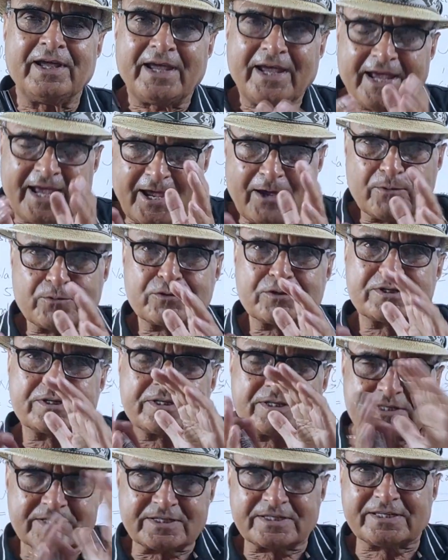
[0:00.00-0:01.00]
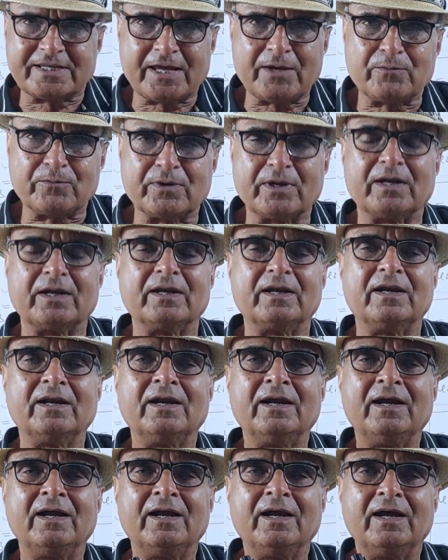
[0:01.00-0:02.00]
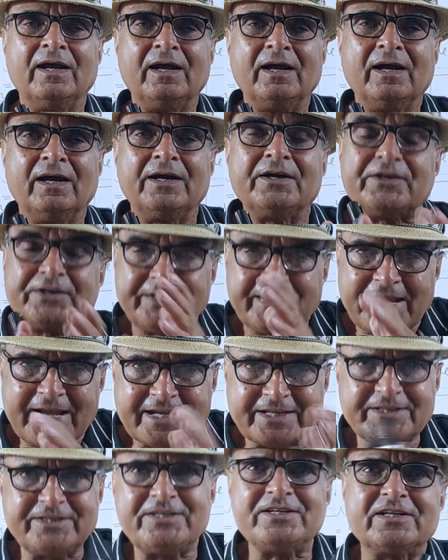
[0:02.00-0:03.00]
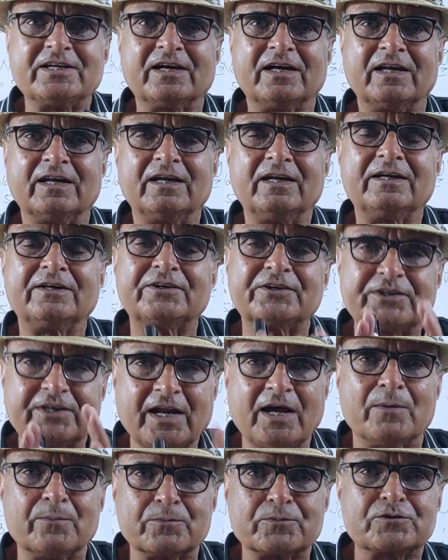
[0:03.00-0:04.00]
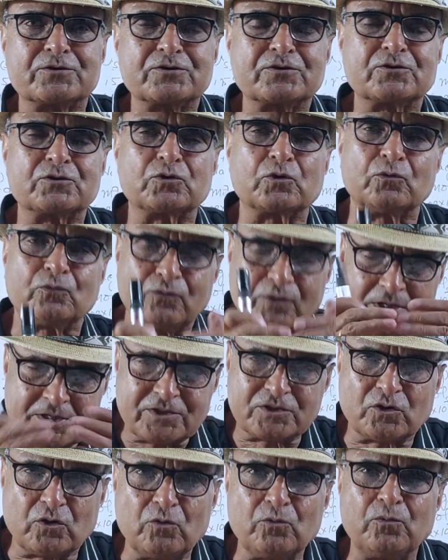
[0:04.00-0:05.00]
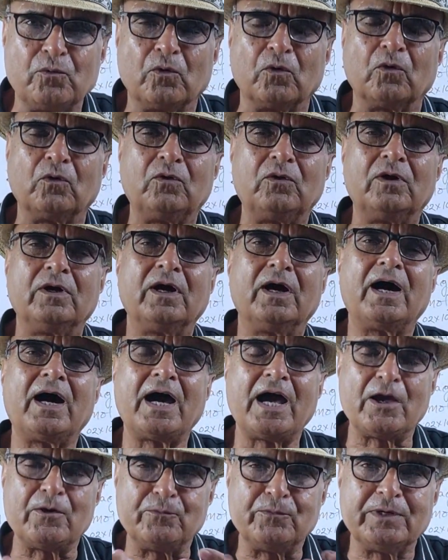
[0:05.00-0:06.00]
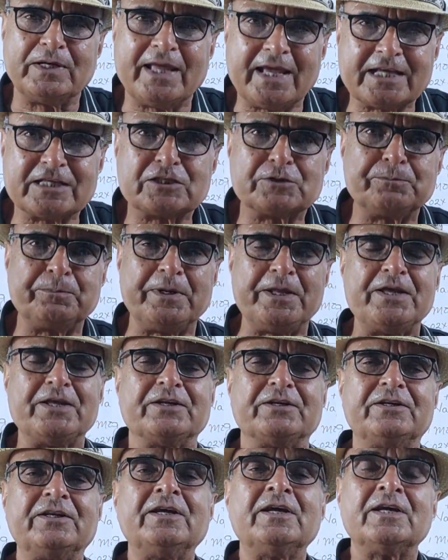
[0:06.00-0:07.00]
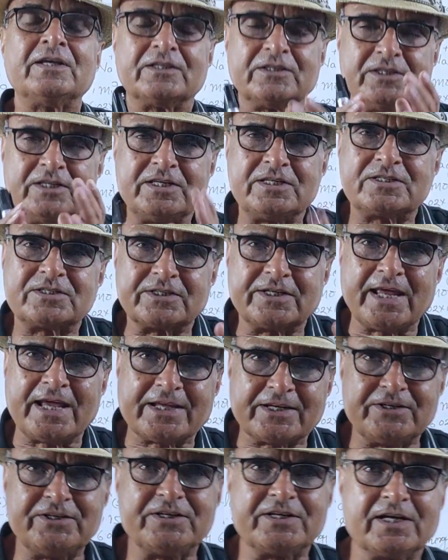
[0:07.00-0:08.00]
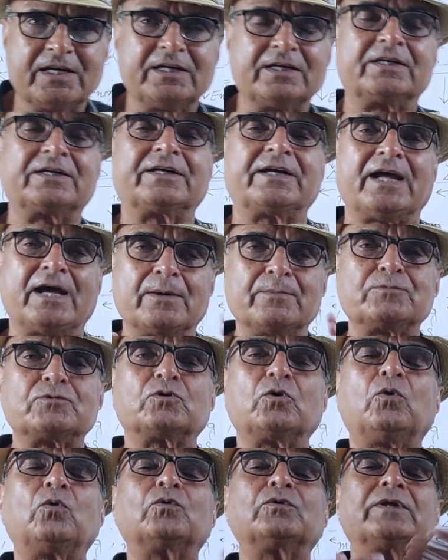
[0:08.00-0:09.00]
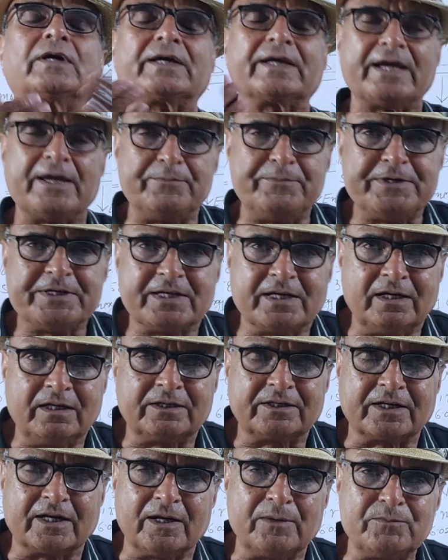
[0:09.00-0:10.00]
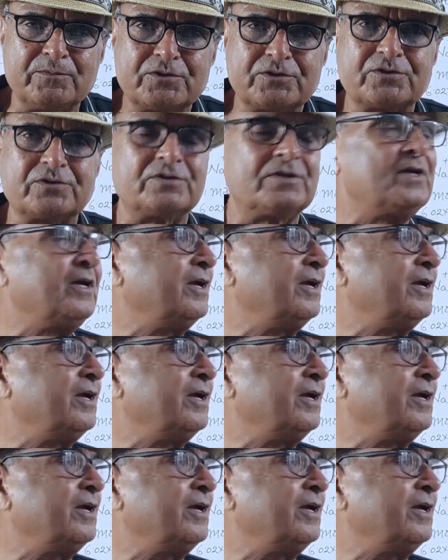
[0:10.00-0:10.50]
has several technical terms. So first of all, I will explain these technical terms or the chemical terms.